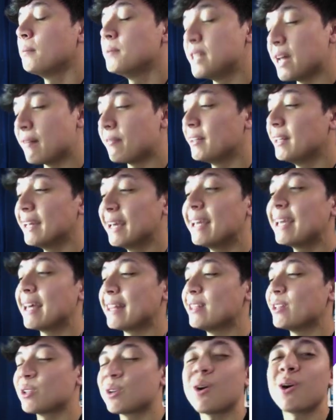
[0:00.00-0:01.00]
definitely gonna
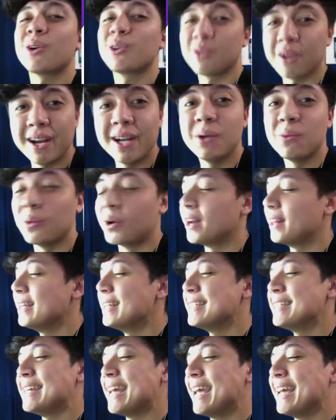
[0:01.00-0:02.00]
get this card graded one of
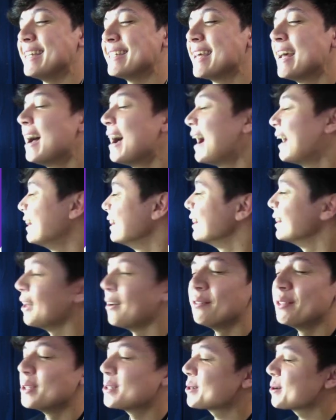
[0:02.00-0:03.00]
these days. I
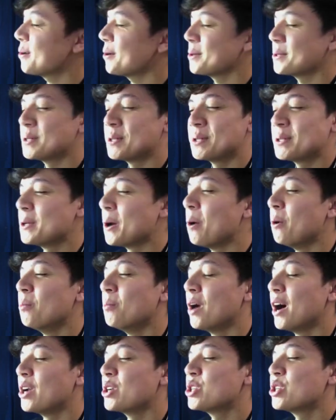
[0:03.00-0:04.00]
love this card so
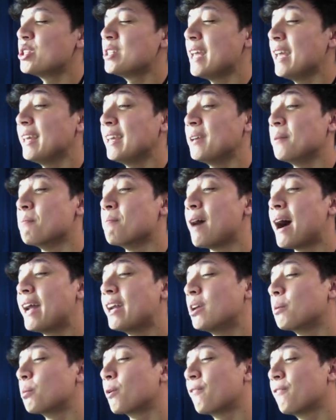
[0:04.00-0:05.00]
much, taking my
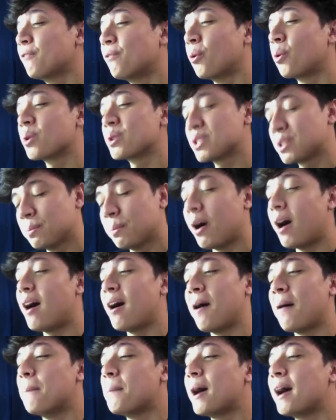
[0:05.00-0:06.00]
number 4 spot
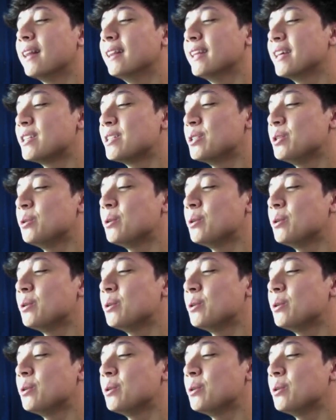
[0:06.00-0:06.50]
on my list, you